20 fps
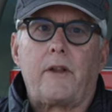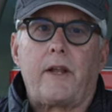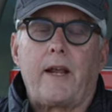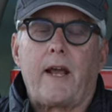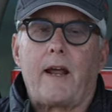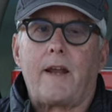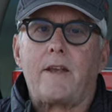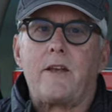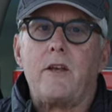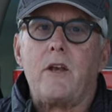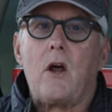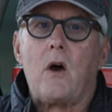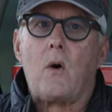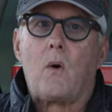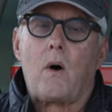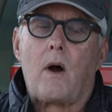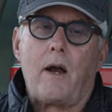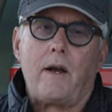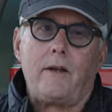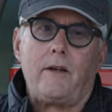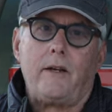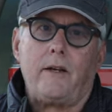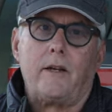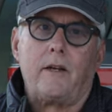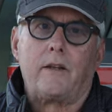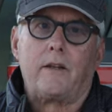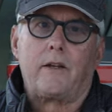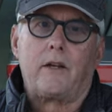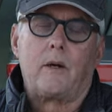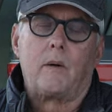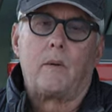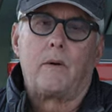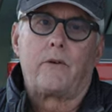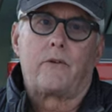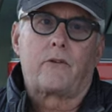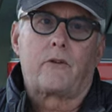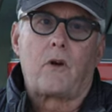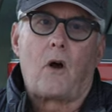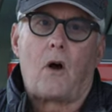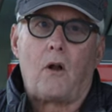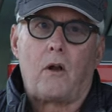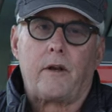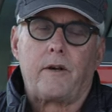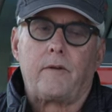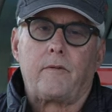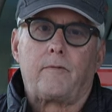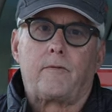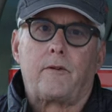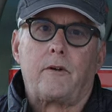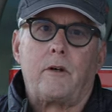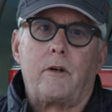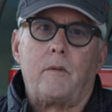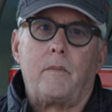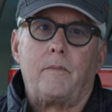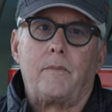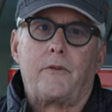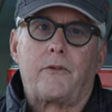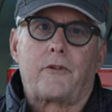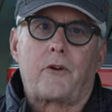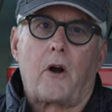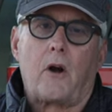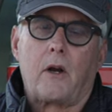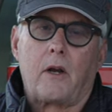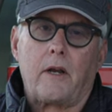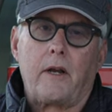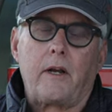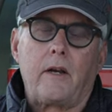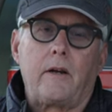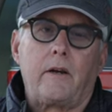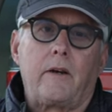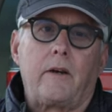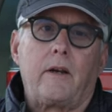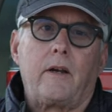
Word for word: They had no idea that I was calling from Starlink.